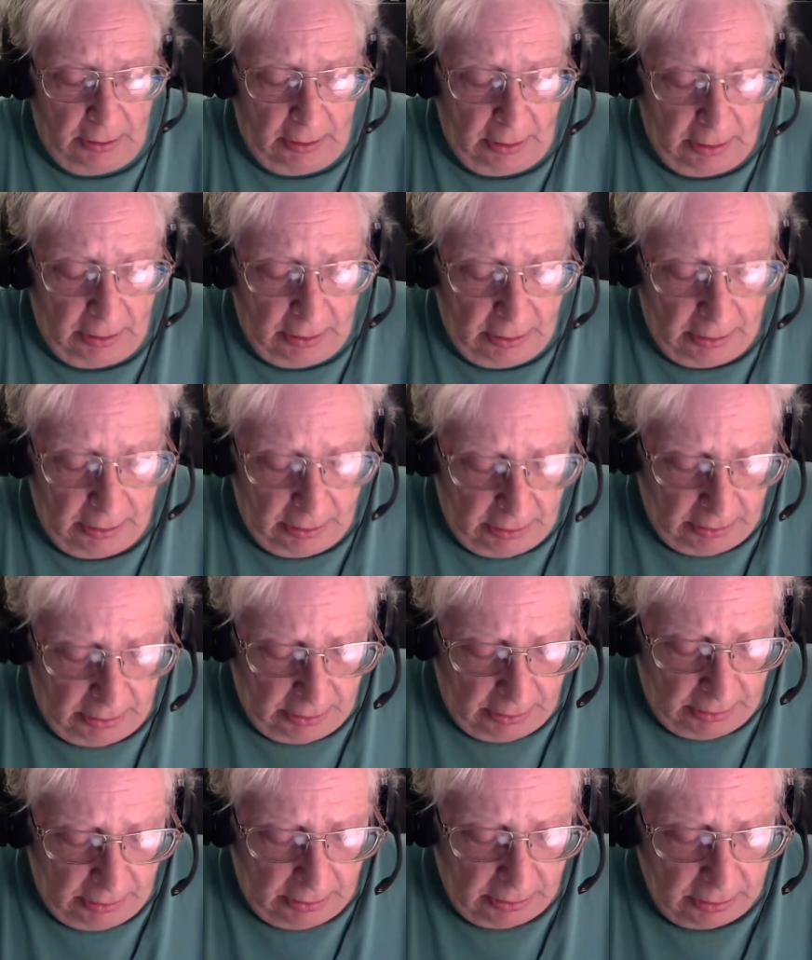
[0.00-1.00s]

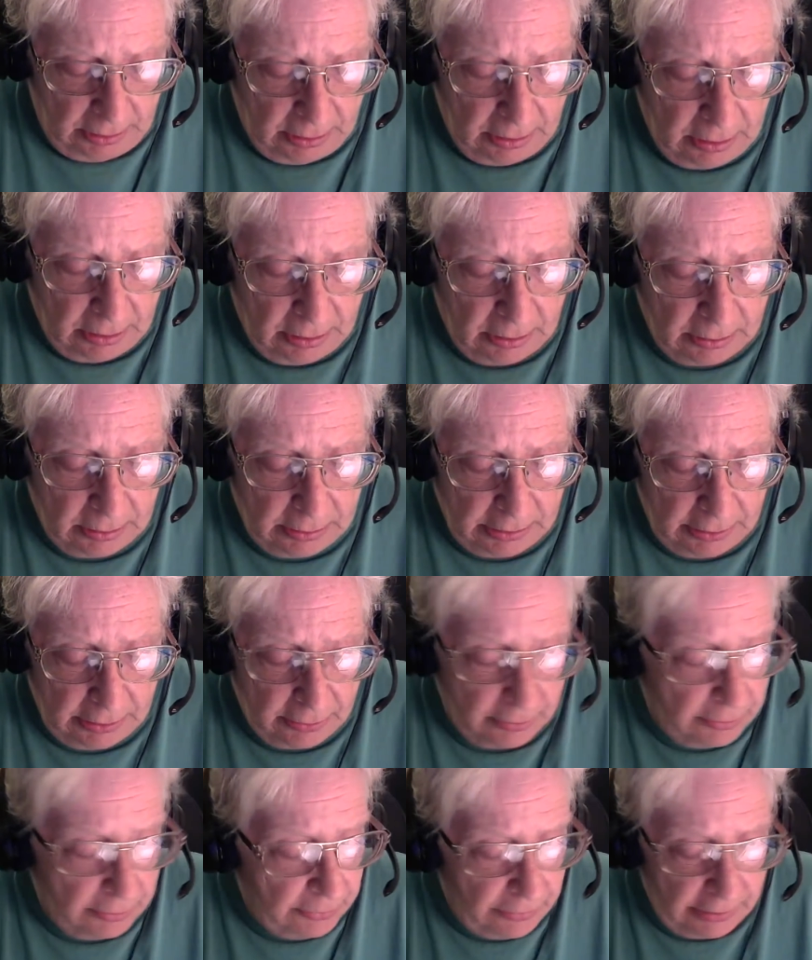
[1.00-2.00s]
Uh,
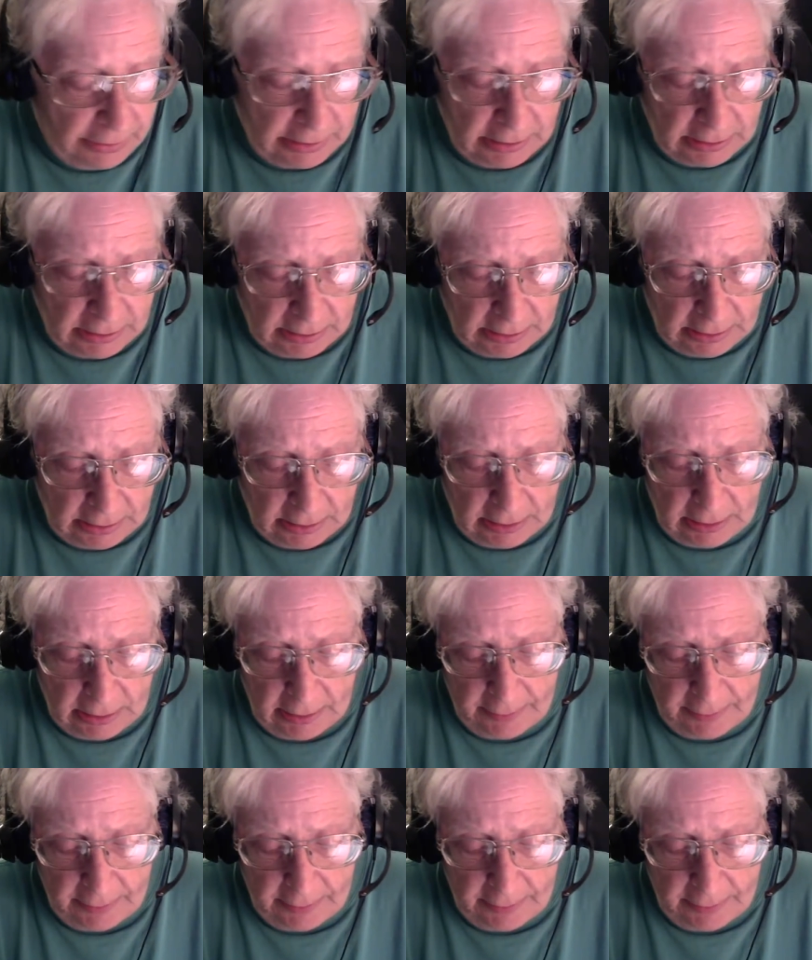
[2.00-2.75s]
near the